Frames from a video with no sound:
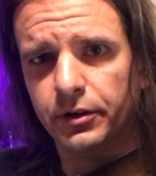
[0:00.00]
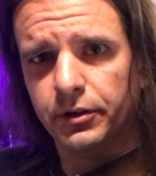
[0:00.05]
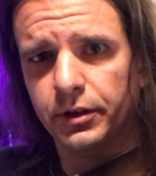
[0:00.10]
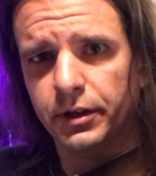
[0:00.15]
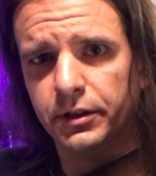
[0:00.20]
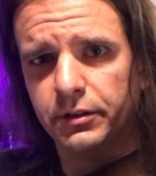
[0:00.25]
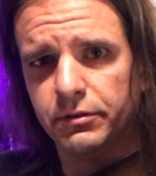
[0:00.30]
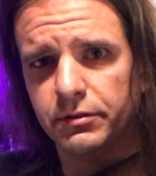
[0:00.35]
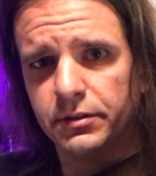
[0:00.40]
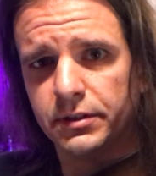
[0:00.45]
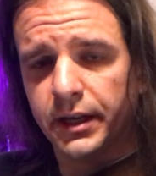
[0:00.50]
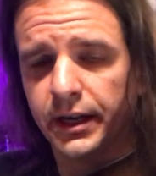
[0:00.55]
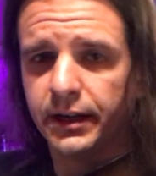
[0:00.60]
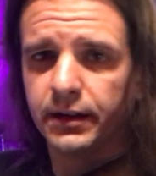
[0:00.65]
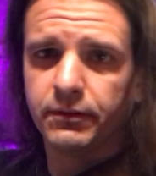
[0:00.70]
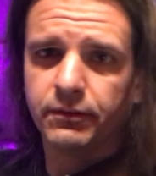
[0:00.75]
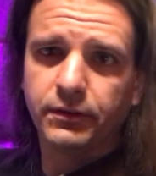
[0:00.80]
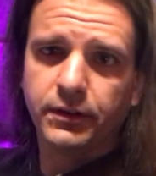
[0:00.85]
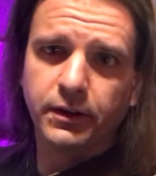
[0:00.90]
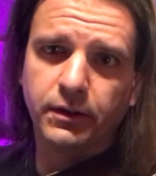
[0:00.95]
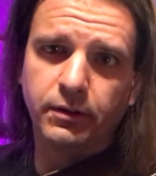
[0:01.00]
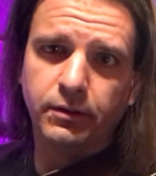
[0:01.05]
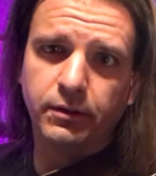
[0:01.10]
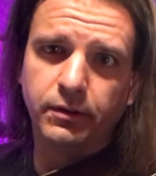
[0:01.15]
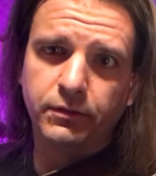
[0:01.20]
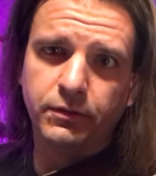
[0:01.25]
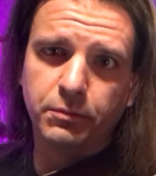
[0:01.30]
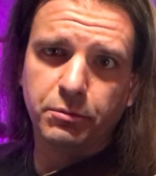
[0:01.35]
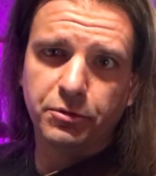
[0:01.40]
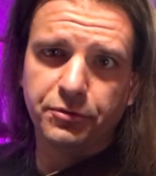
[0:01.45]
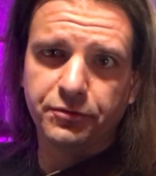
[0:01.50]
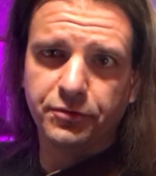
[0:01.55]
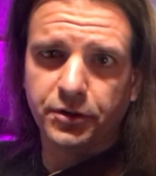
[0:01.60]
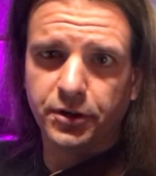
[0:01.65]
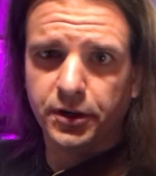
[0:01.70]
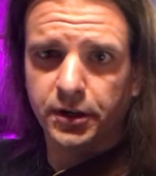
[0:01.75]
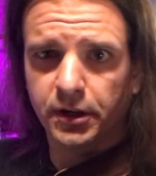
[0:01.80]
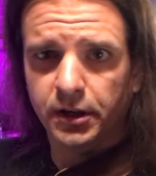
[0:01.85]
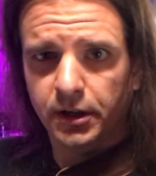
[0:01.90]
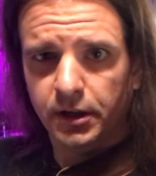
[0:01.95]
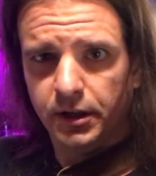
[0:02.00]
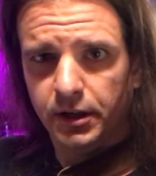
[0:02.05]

You can use second finger if you prefer.